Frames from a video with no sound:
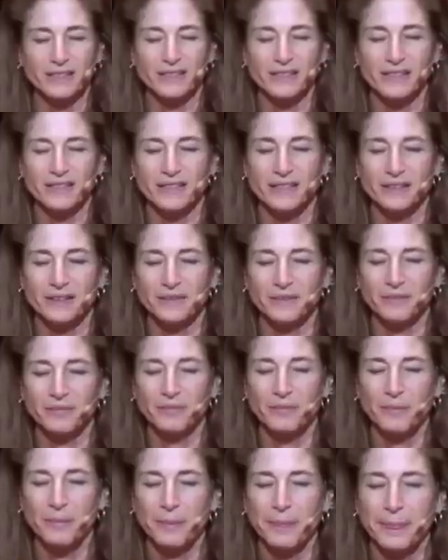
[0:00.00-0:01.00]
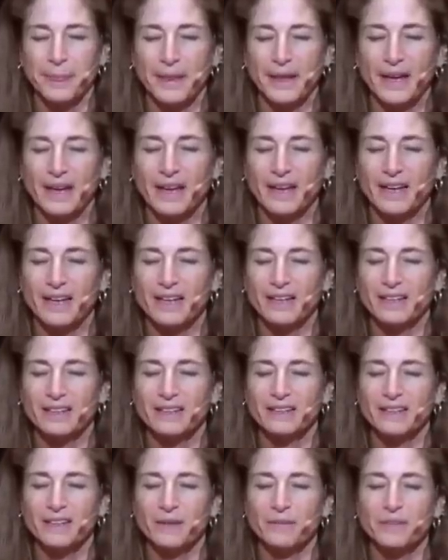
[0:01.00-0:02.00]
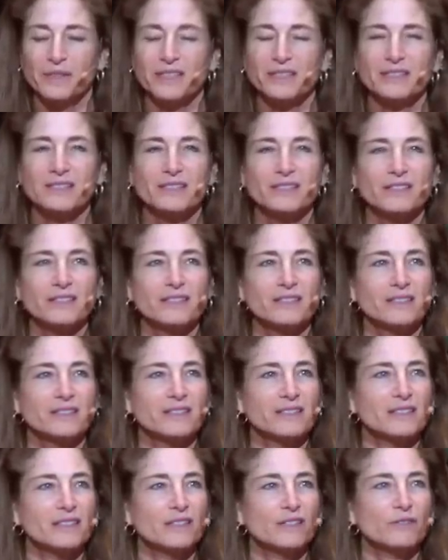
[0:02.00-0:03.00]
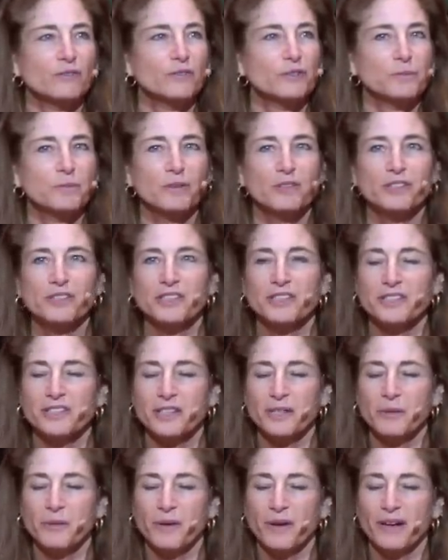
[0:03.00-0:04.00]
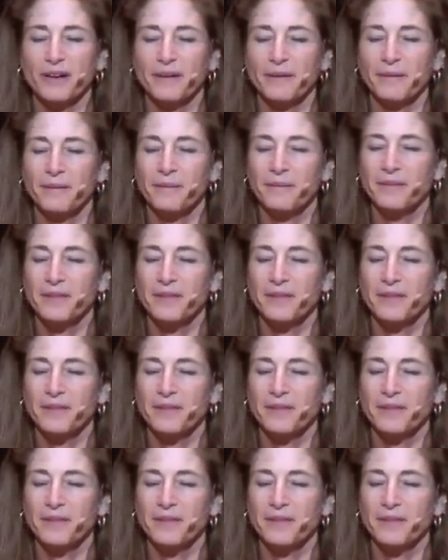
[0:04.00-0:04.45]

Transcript: India. And um, he's just to see who's purchasing what.